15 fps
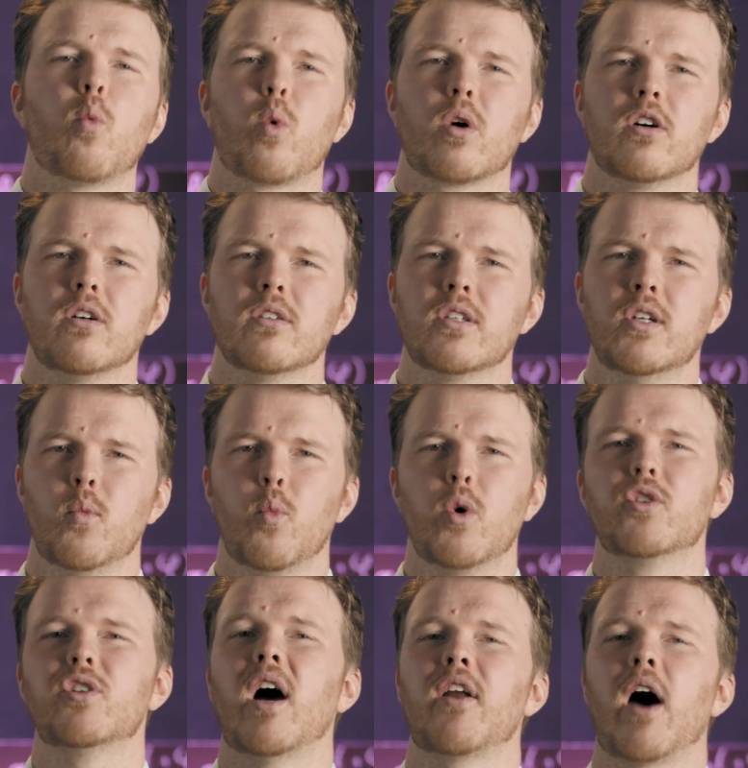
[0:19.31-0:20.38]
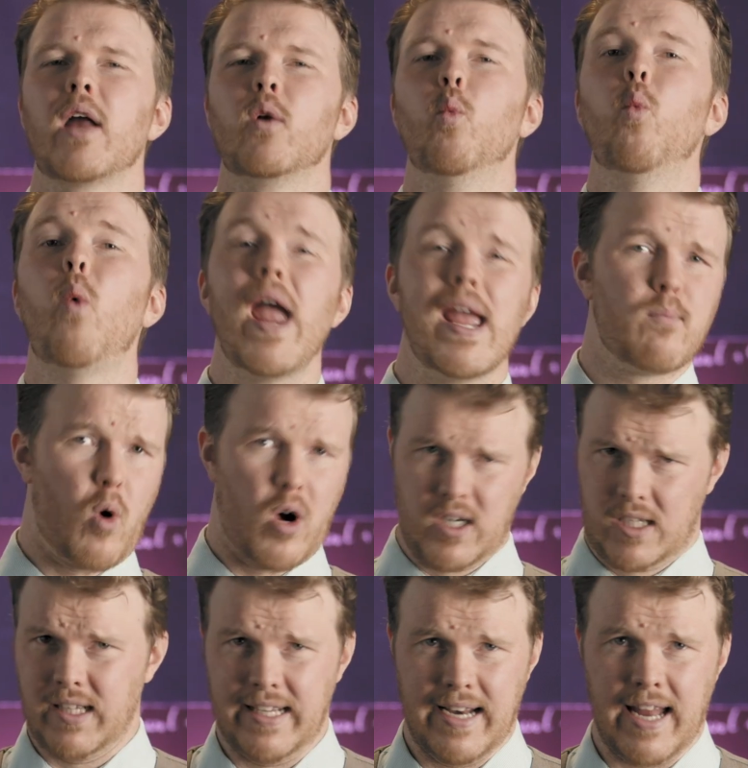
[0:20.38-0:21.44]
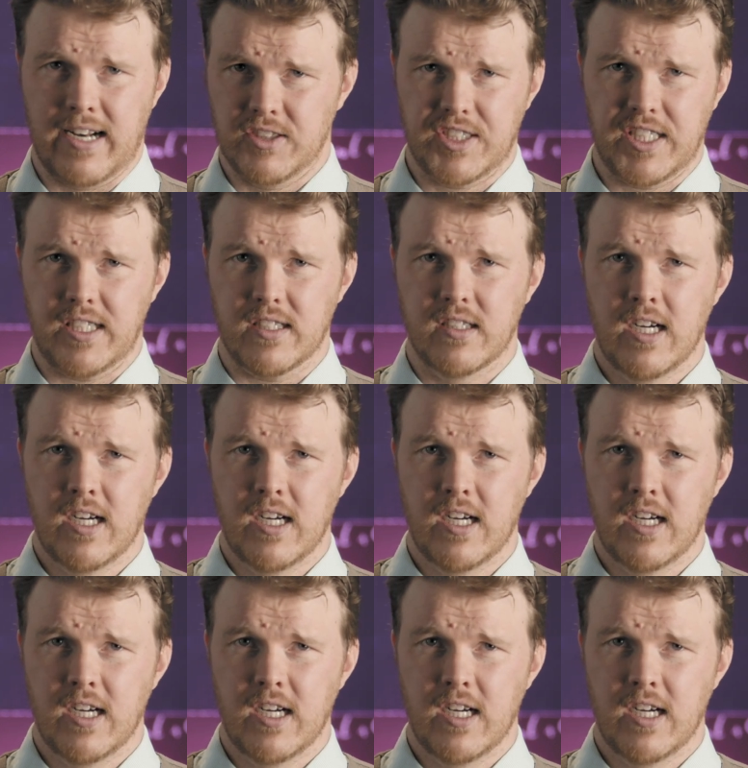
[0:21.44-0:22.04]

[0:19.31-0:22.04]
world would run on way more clean energy